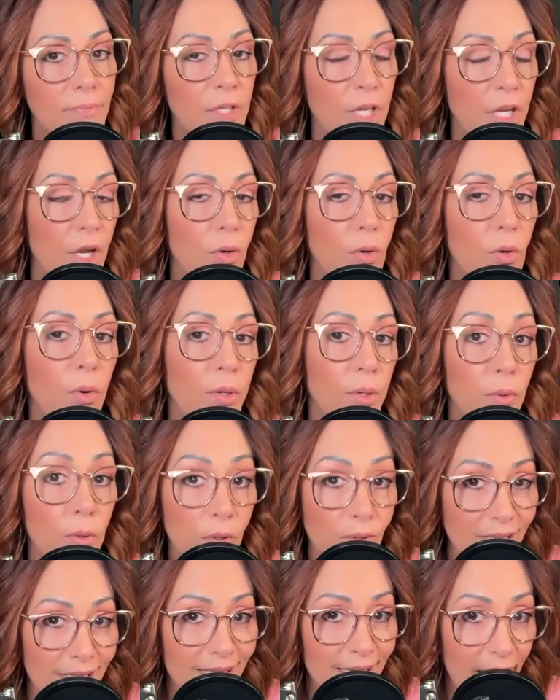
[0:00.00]
quote
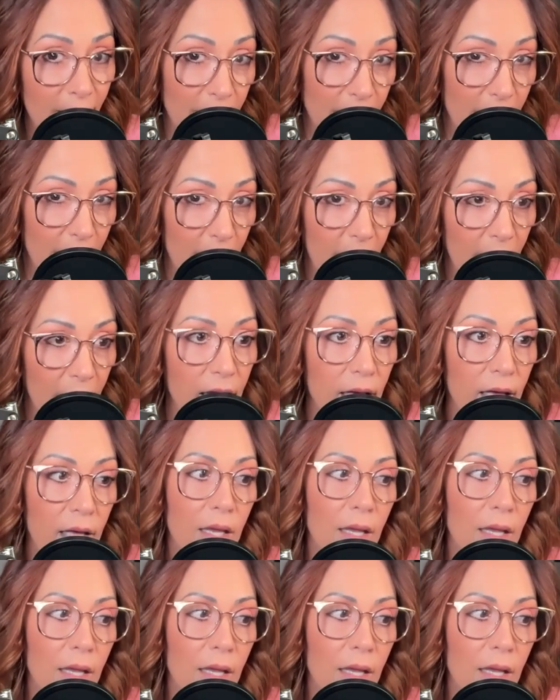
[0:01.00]
unquote, safe thing.